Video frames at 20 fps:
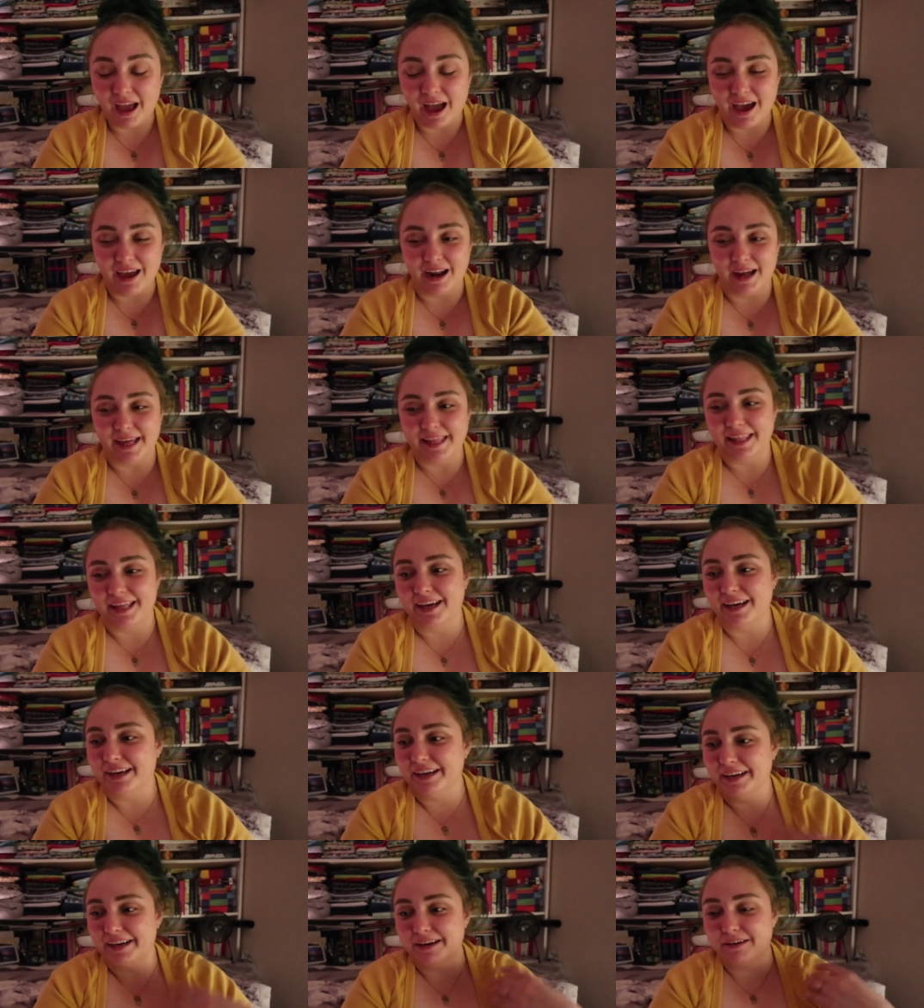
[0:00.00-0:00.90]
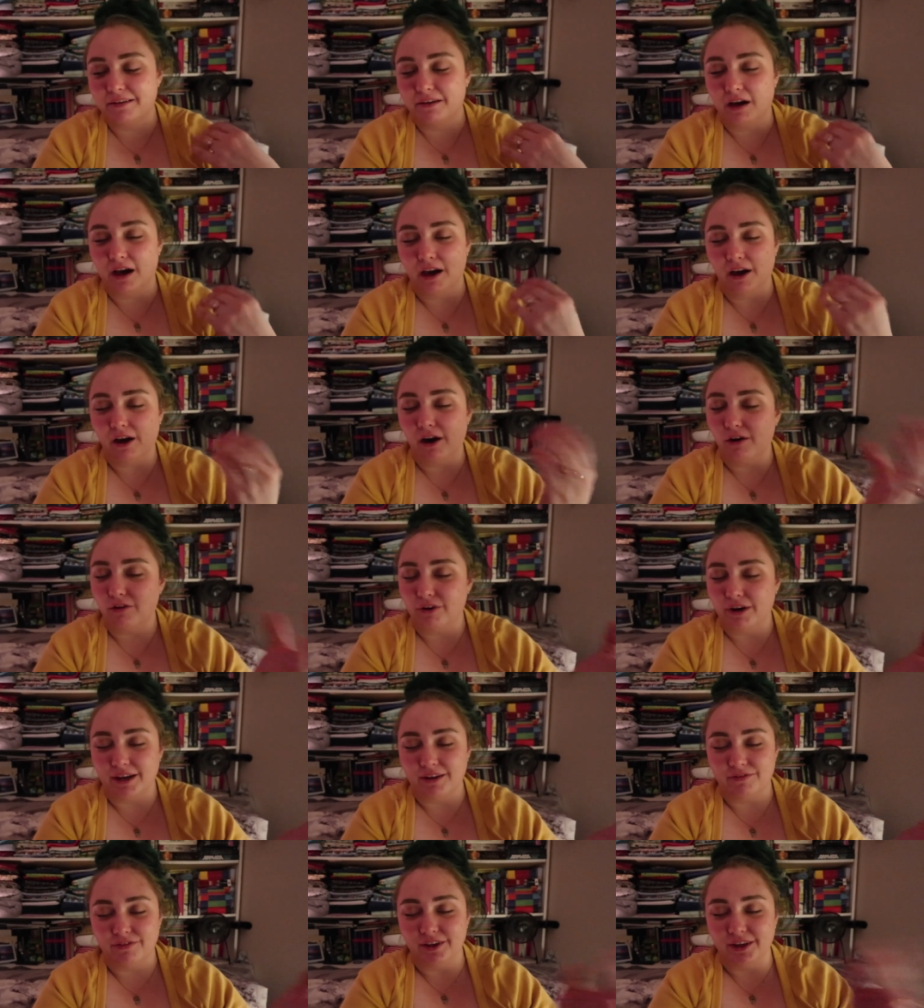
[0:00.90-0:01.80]
and I like, I
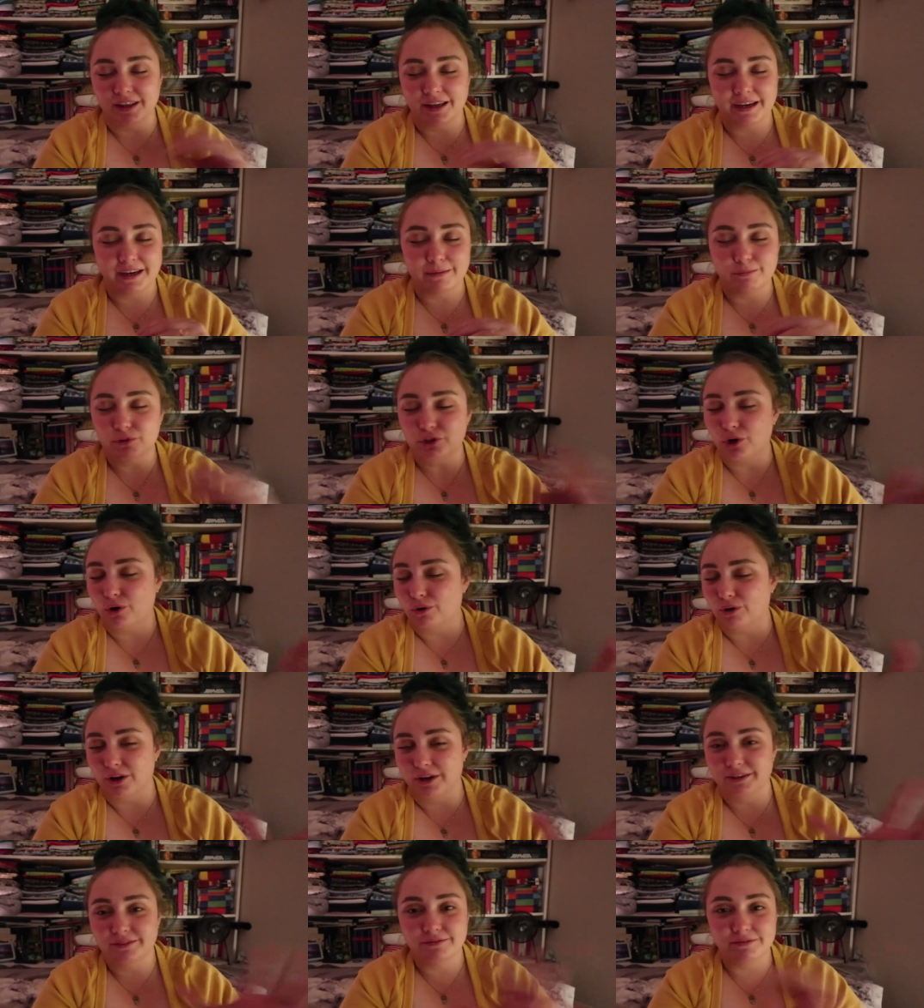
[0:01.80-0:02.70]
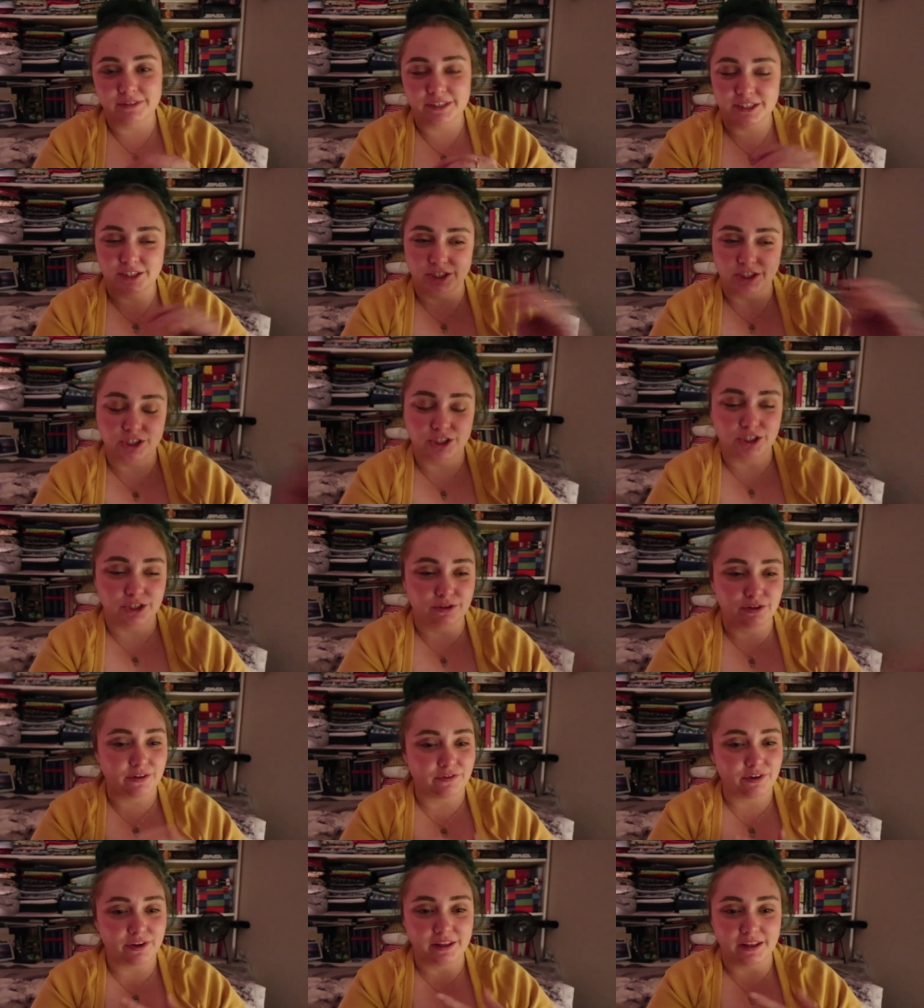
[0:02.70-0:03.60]
already feel like I'm torn into two
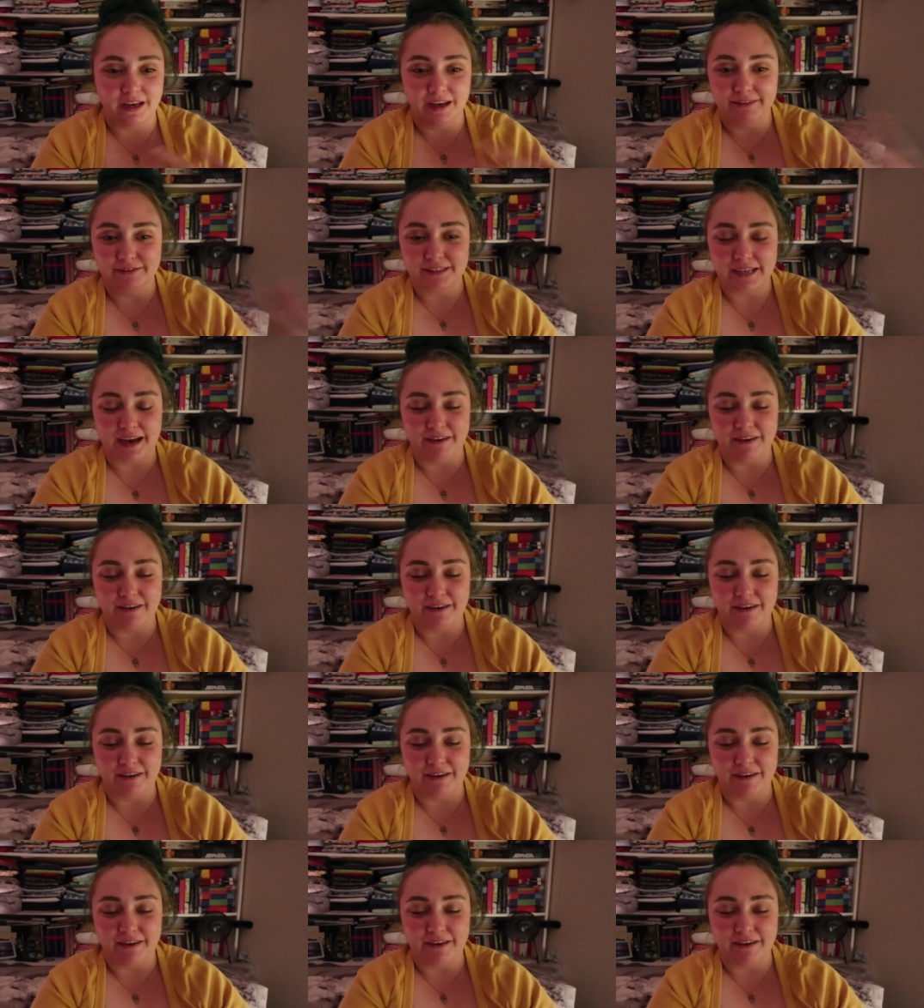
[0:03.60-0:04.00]
different lives.